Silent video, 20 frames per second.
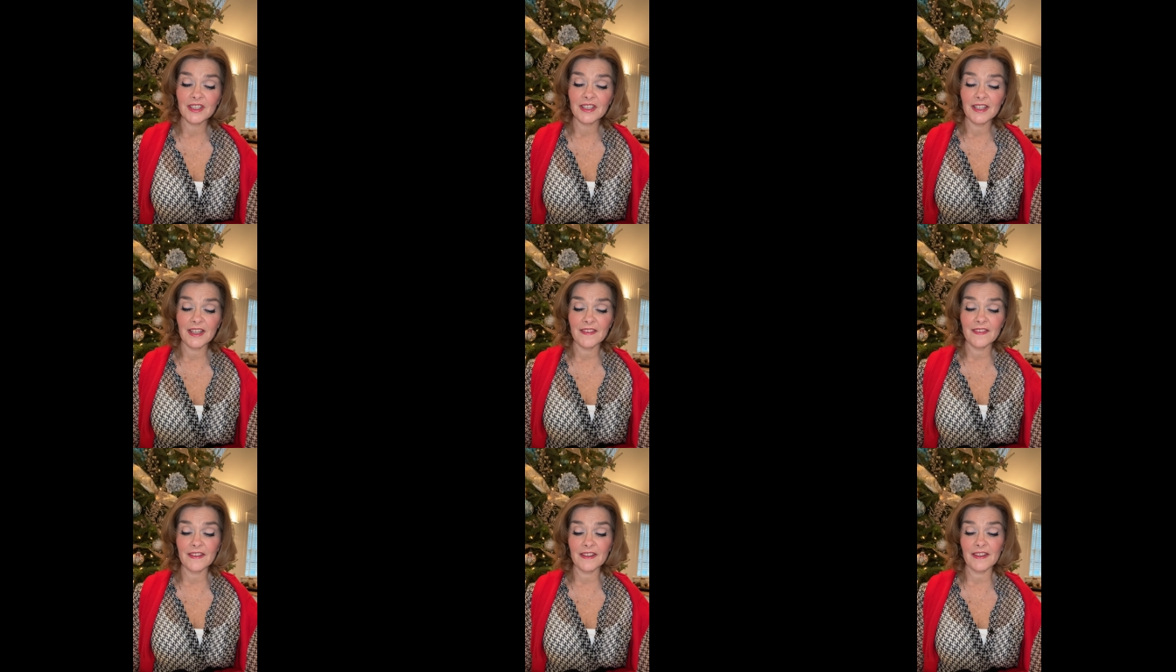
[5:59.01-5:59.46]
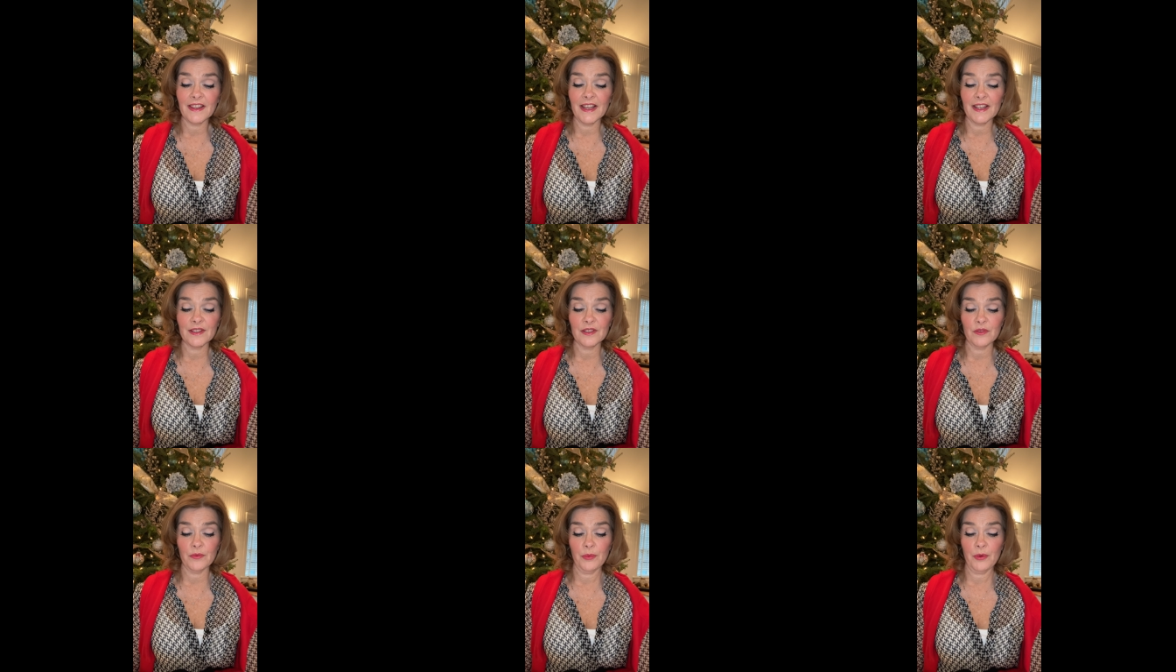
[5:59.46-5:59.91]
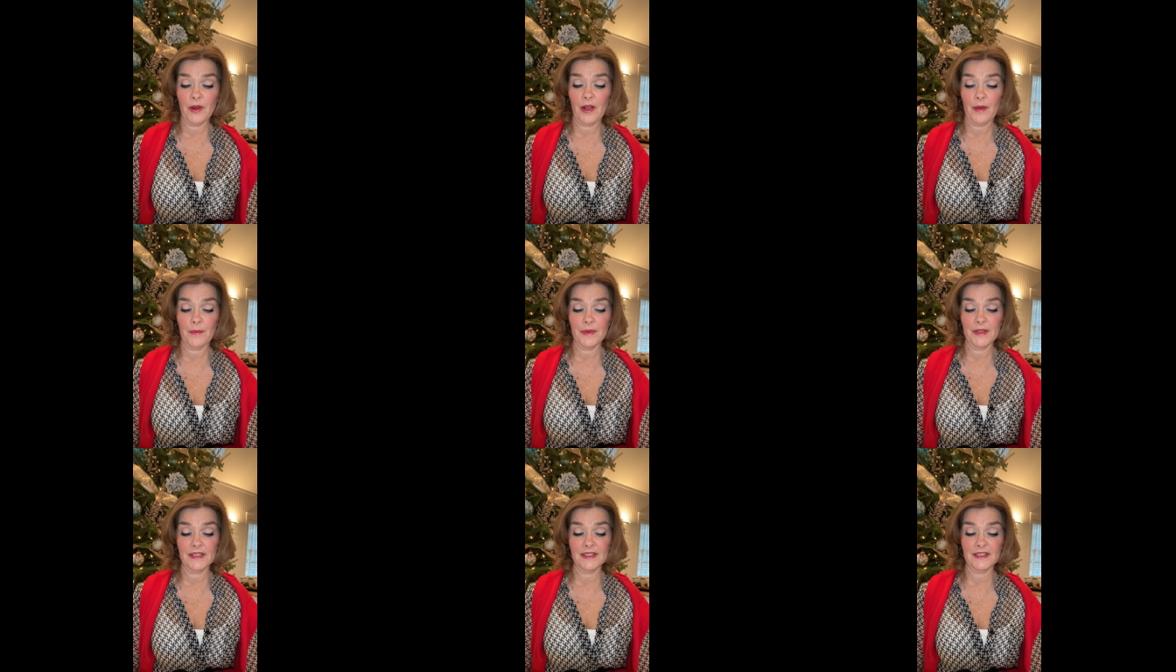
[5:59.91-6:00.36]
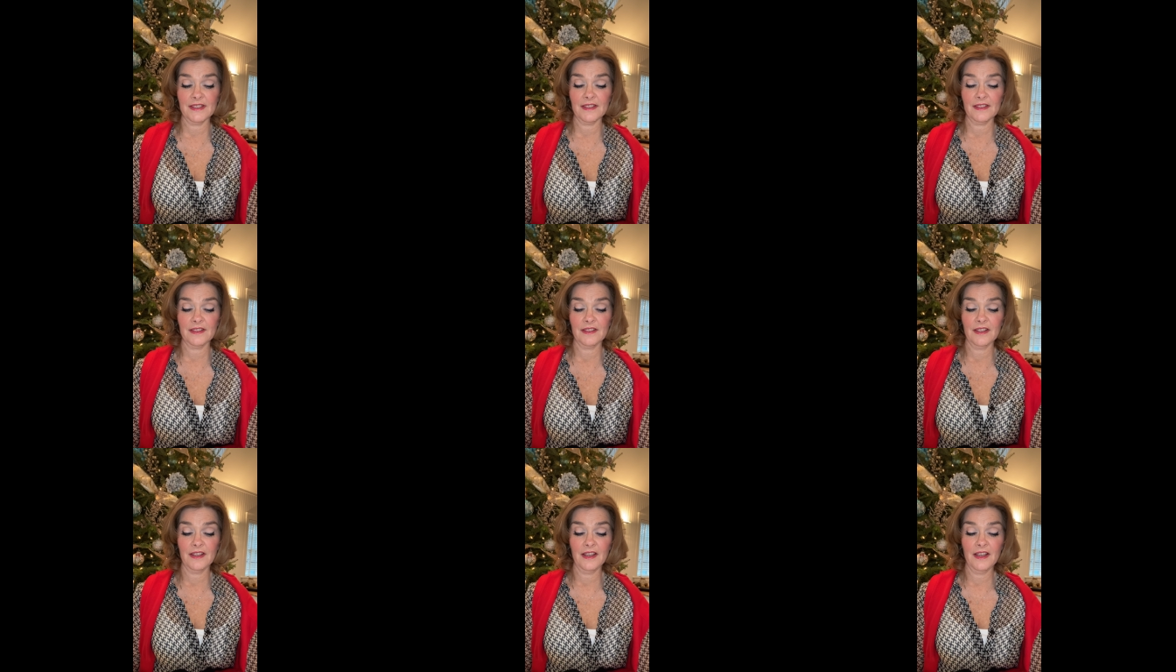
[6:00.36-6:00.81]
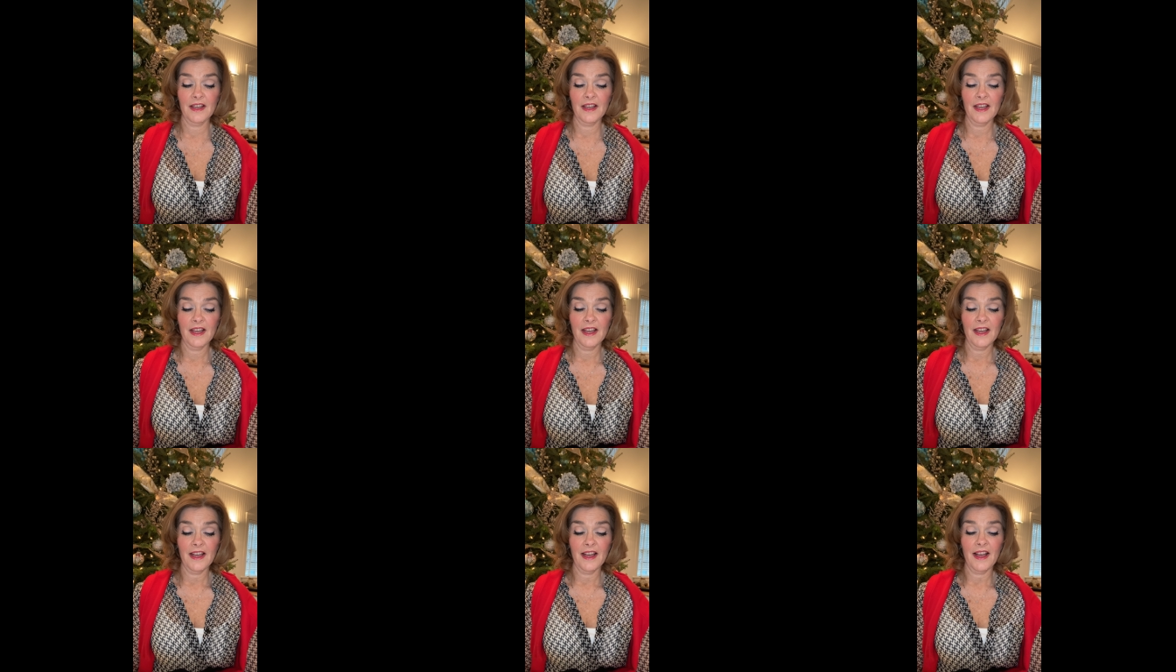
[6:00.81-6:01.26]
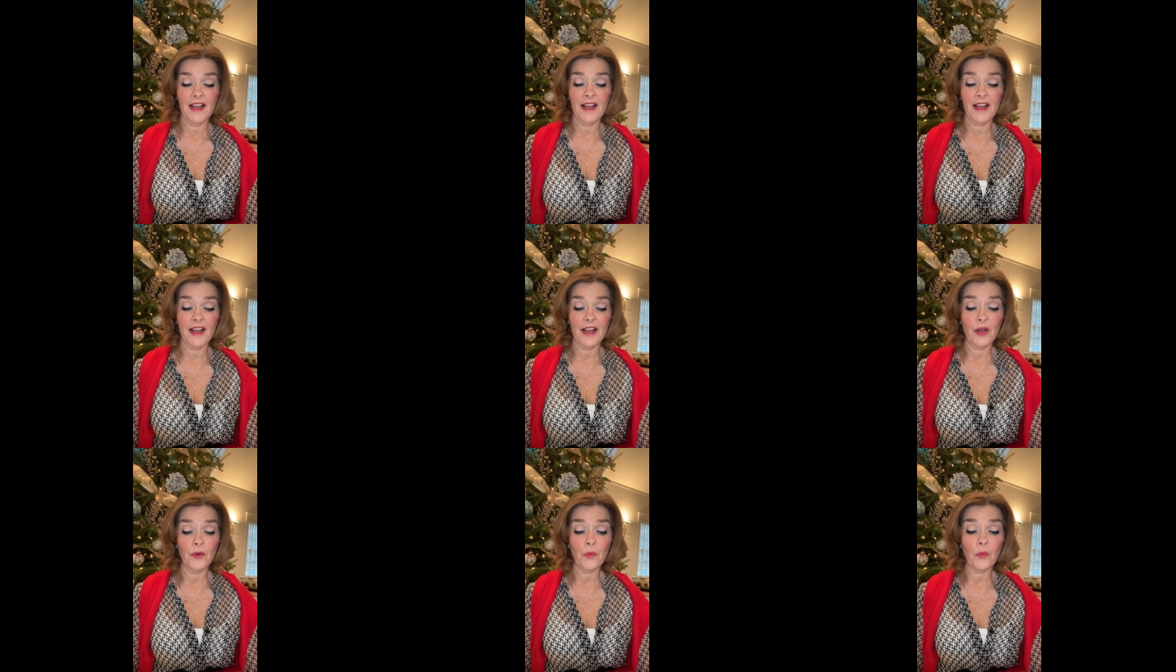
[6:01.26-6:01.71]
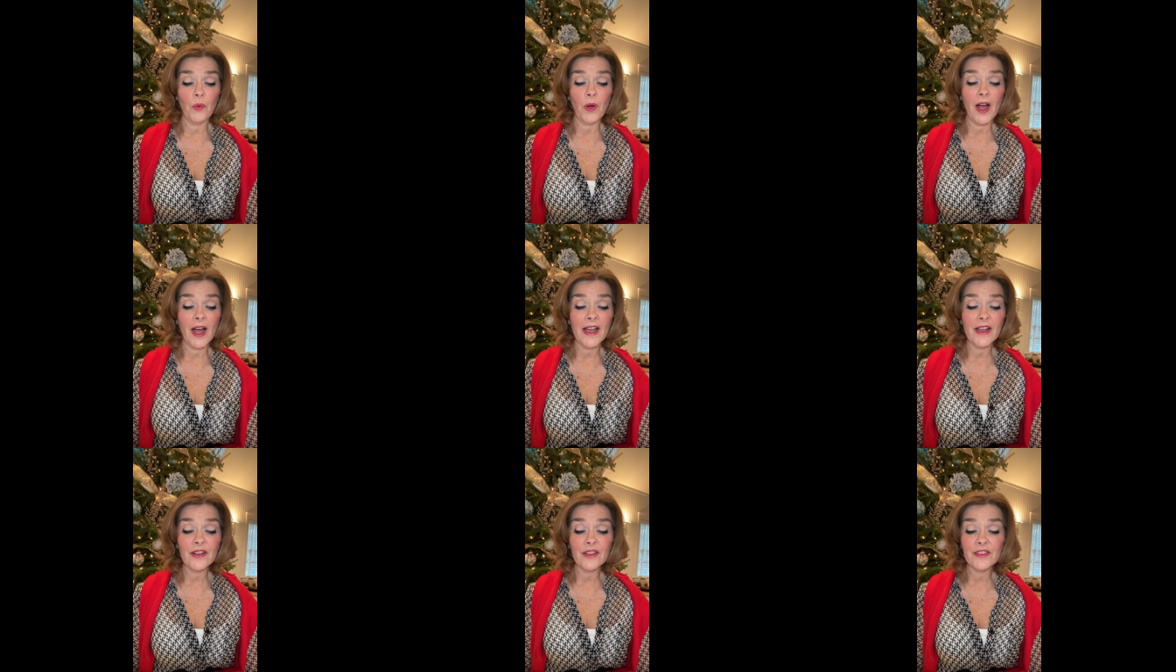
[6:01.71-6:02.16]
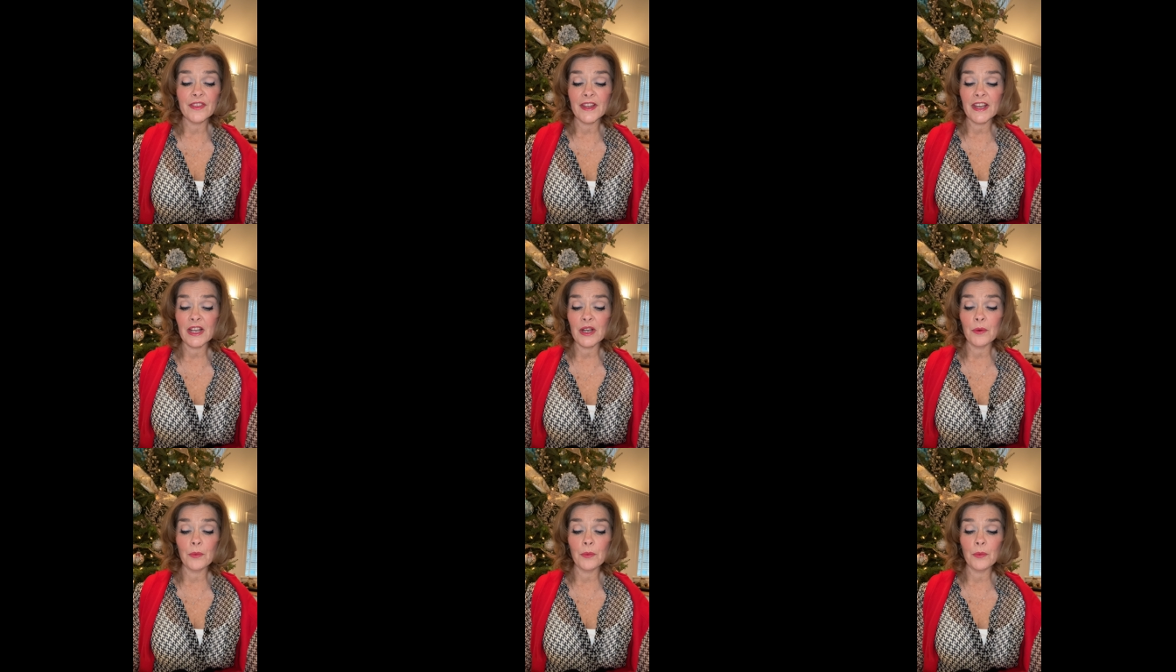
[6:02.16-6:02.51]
in the land of promise. Uh, while they